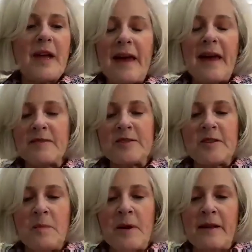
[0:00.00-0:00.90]
they have
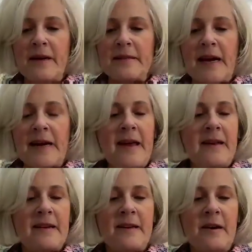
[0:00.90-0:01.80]
so many things. I
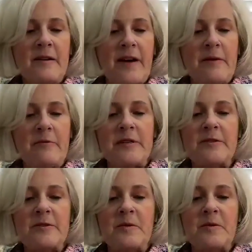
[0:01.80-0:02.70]
can't, you know, if I were
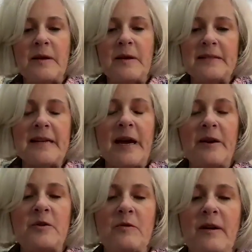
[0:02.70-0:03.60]
to tell
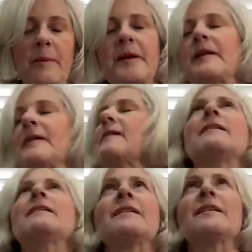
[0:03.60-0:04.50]
you, I mean,
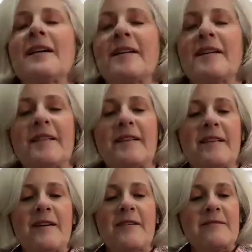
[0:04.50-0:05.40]
th-
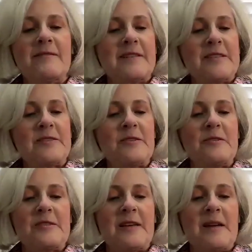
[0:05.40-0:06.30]
their
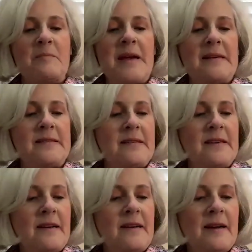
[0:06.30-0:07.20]
desserts
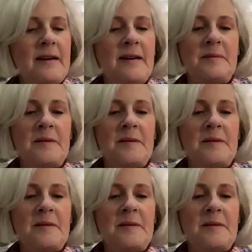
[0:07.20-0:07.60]
amazing. Uh,